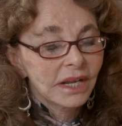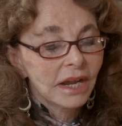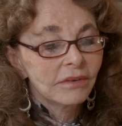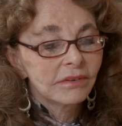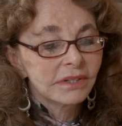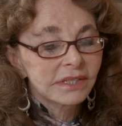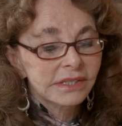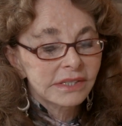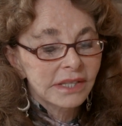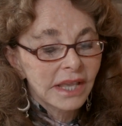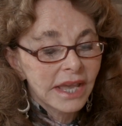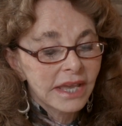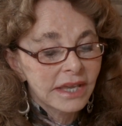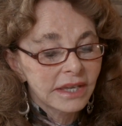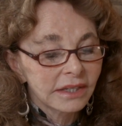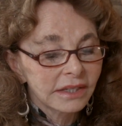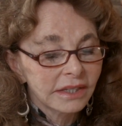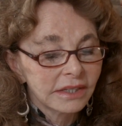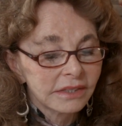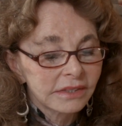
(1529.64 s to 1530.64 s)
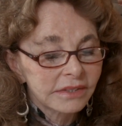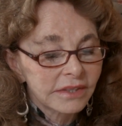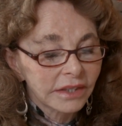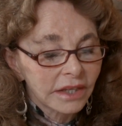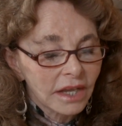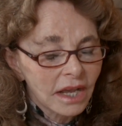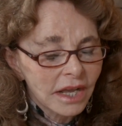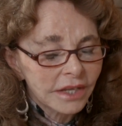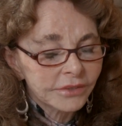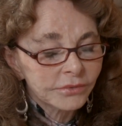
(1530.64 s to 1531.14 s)
I was saying is the
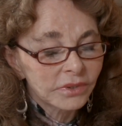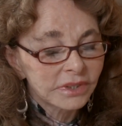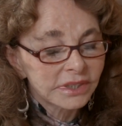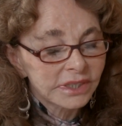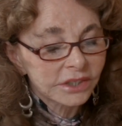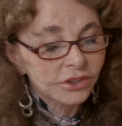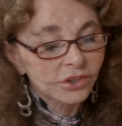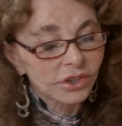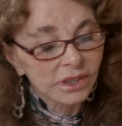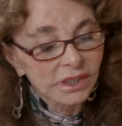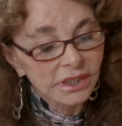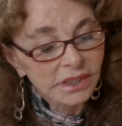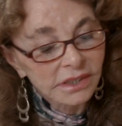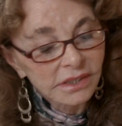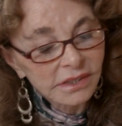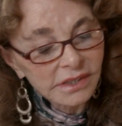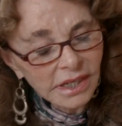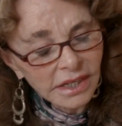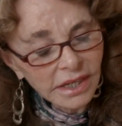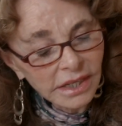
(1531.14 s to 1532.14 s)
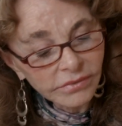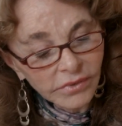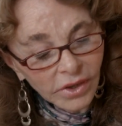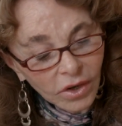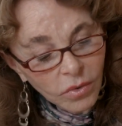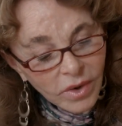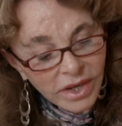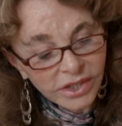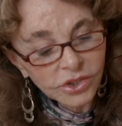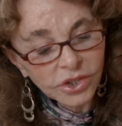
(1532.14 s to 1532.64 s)
contradiction is in the
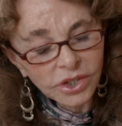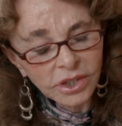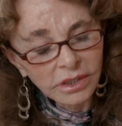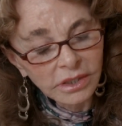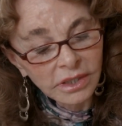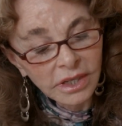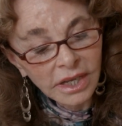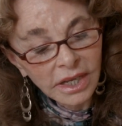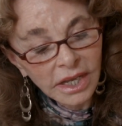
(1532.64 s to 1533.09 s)
question.